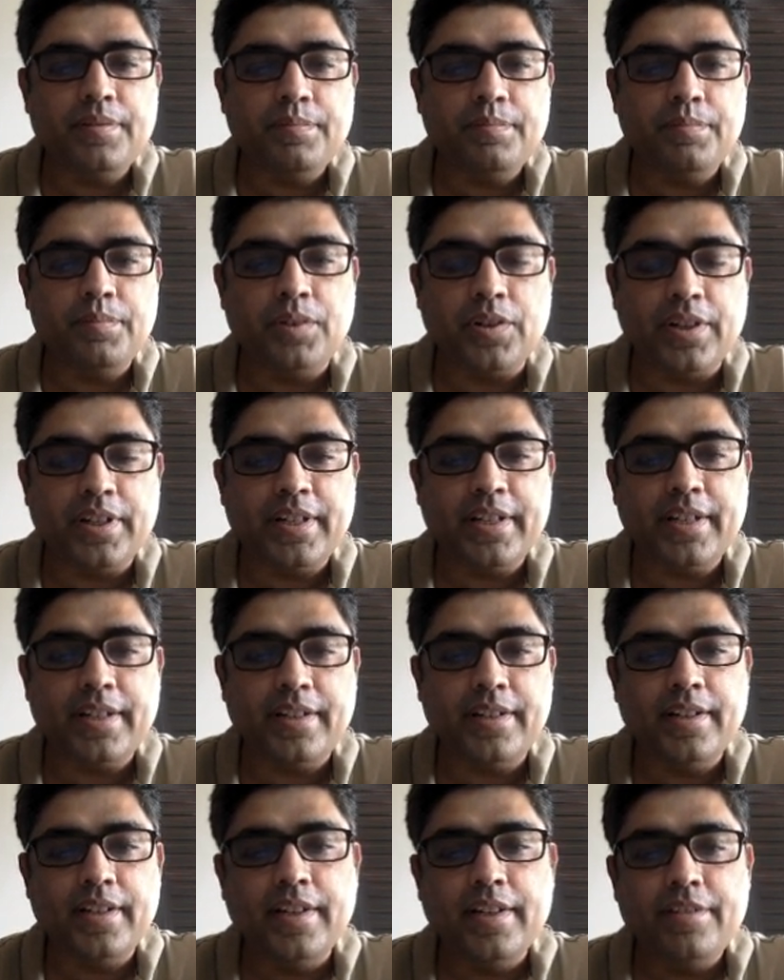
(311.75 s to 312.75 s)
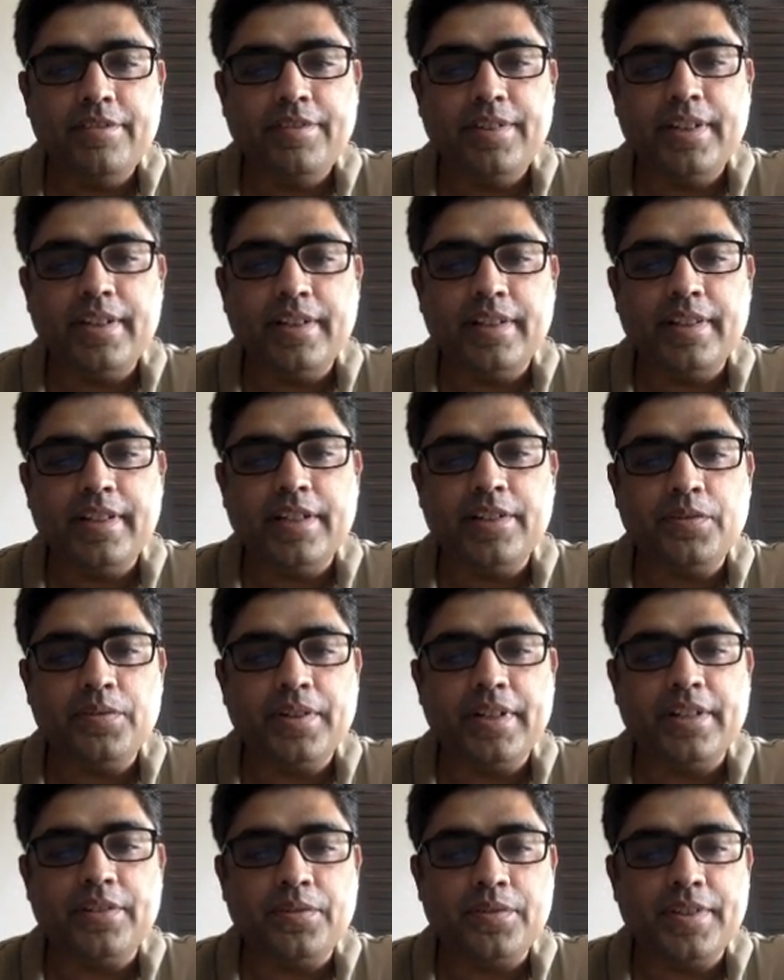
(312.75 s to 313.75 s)
broader head figure that you
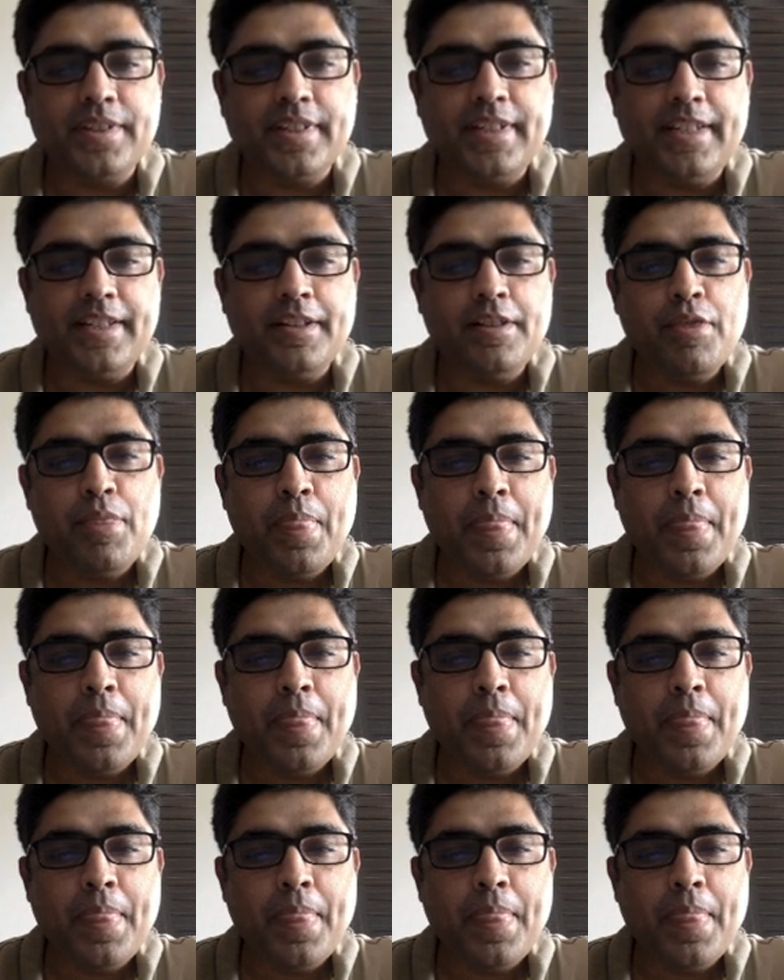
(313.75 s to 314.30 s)
get to see,